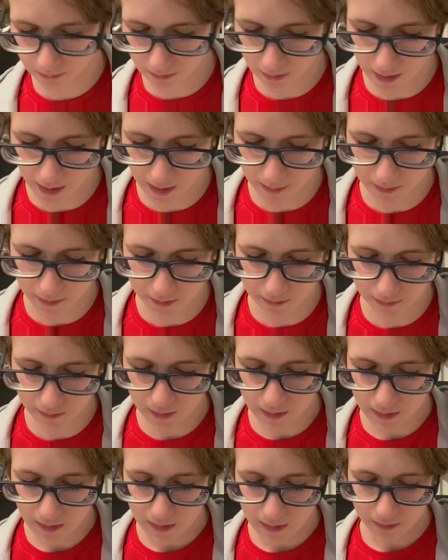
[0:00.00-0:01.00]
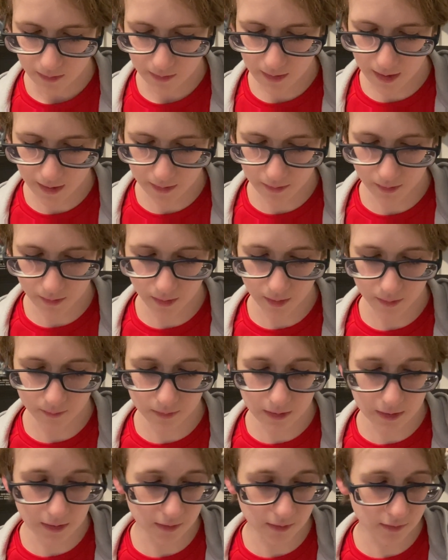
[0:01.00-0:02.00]
time as that um,
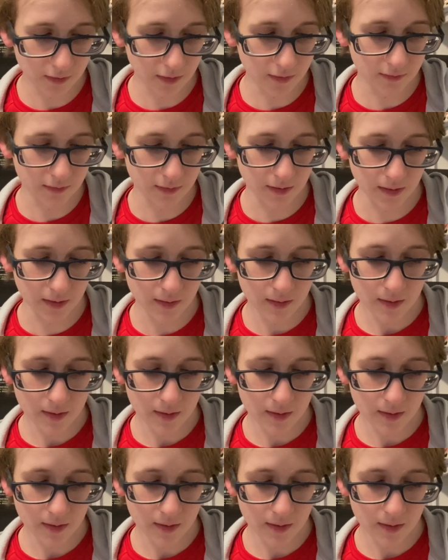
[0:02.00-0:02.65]
VHS did.